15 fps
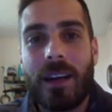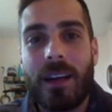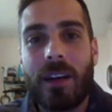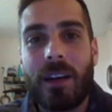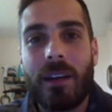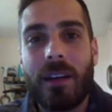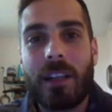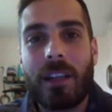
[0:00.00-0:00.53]

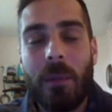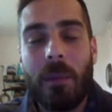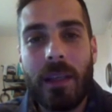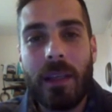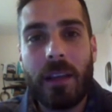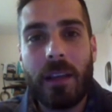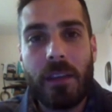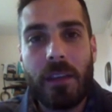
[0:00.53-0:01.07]
are
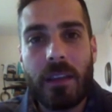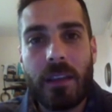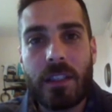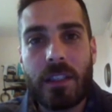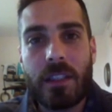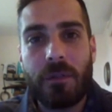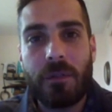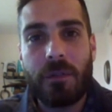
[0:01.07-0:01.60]
coming into
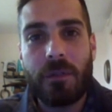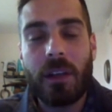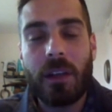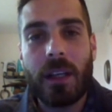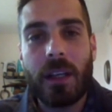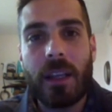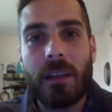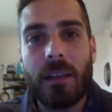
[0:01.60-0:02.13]
this
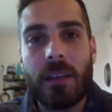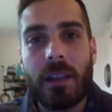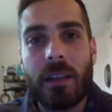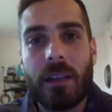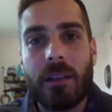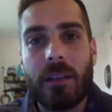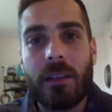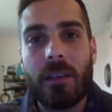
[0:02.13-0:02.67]
sphere, and
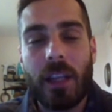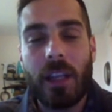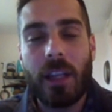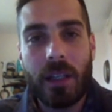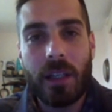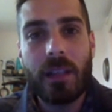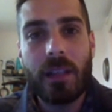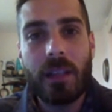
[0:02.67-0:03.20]
they're
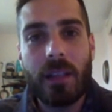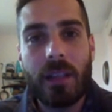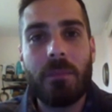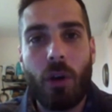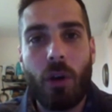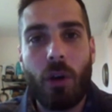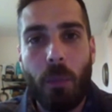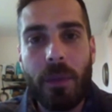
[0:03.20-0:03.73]
going to
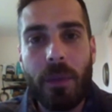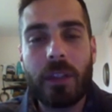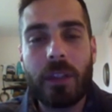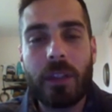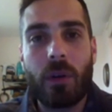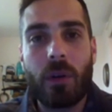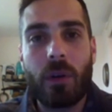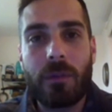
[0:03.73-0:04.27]
open the
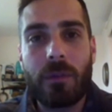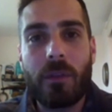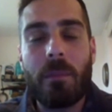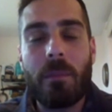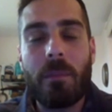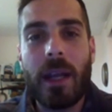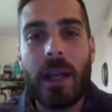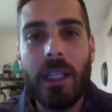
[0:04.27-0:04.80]
door for
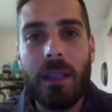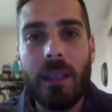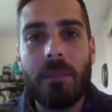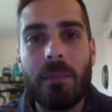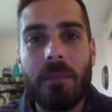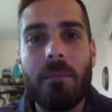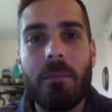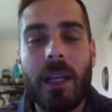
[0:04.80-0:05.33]

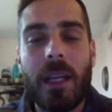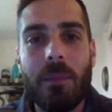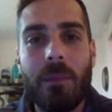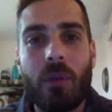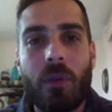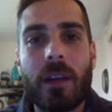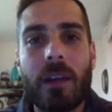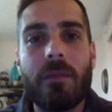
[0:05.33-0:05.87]
many, many
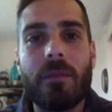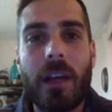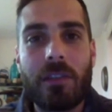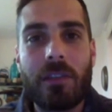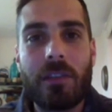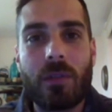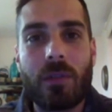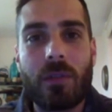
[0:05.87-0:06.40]
more
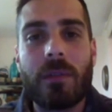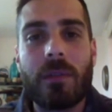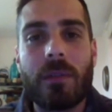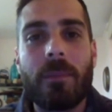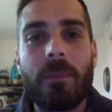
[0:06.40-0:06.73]
investors,